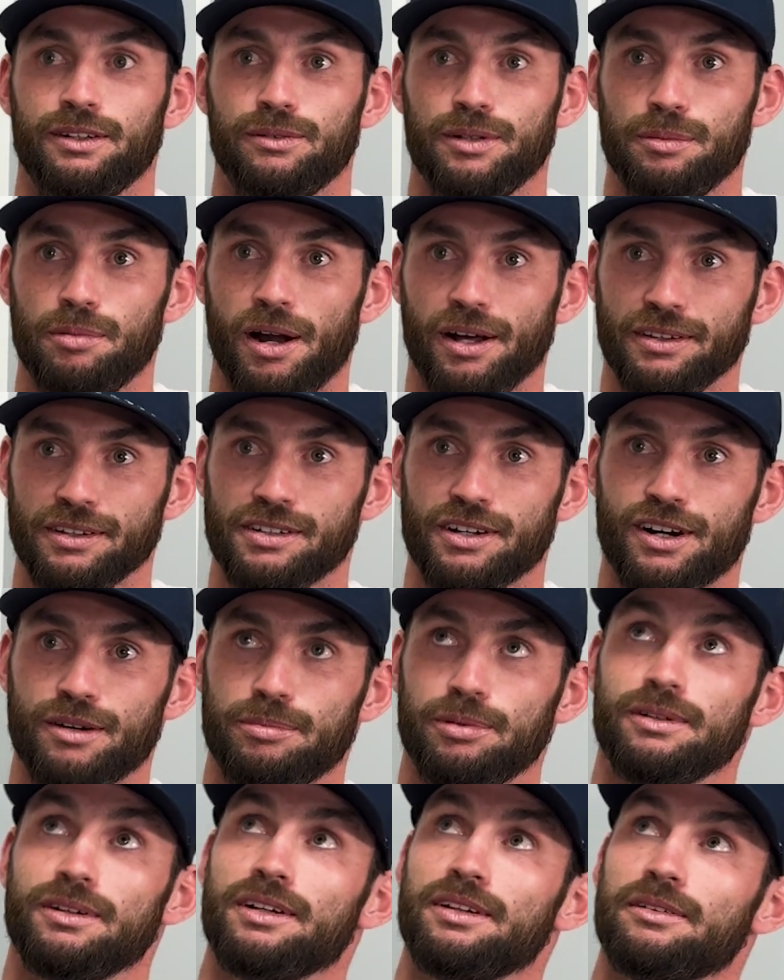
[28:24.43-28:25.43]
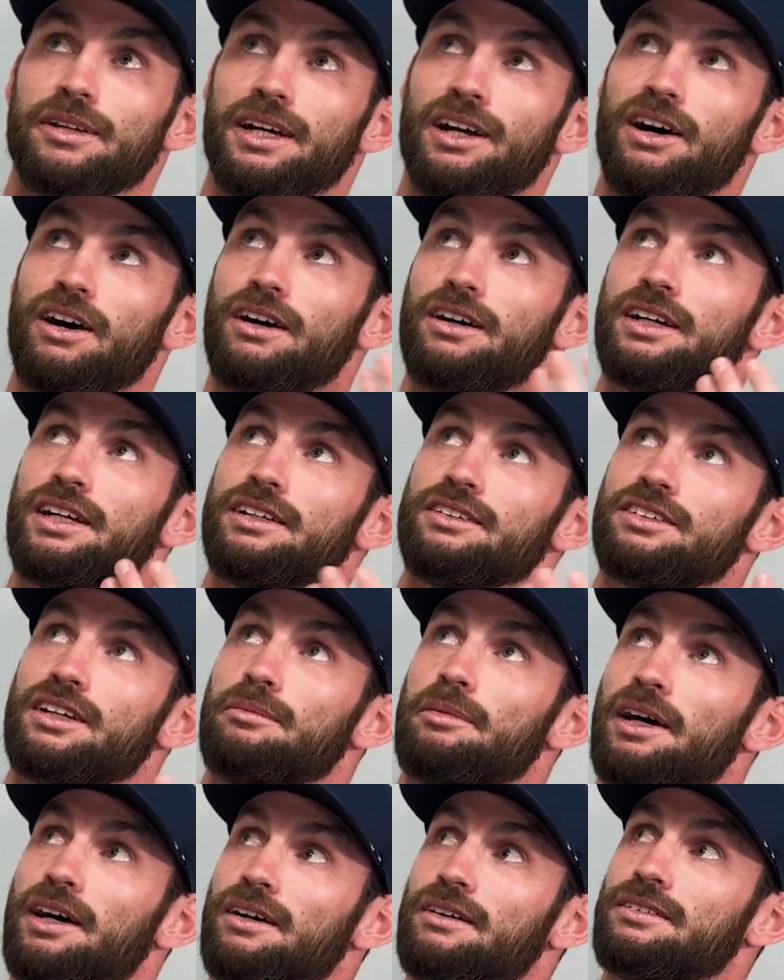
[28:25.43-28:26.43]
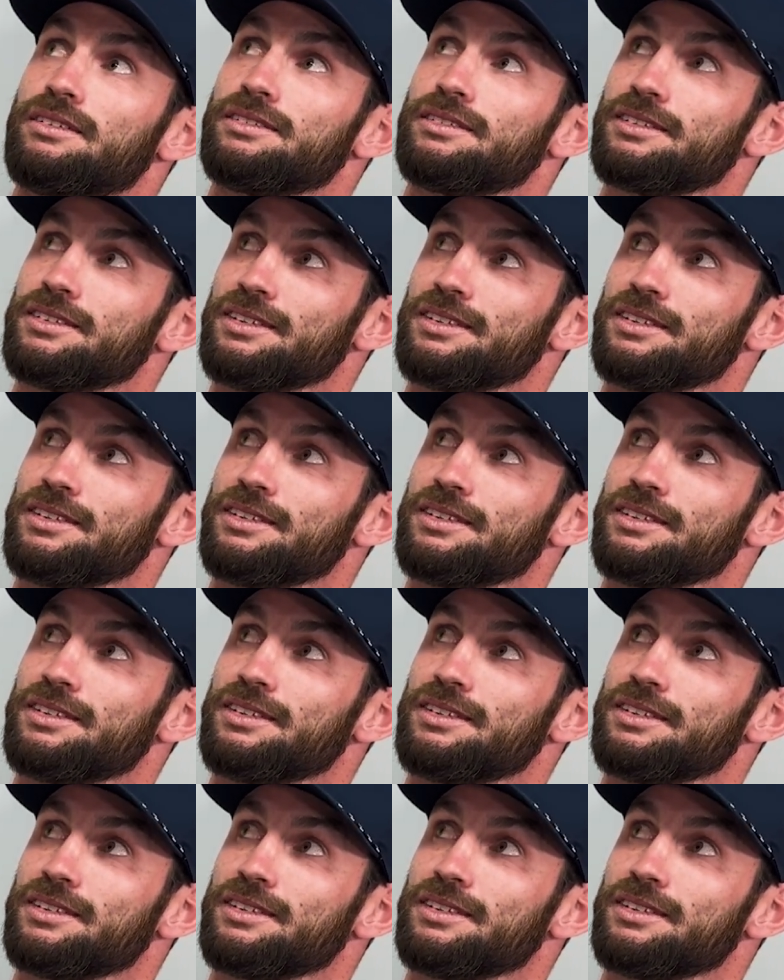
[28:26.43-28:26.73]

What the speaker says: We brought the dartboard and like hung it somehow.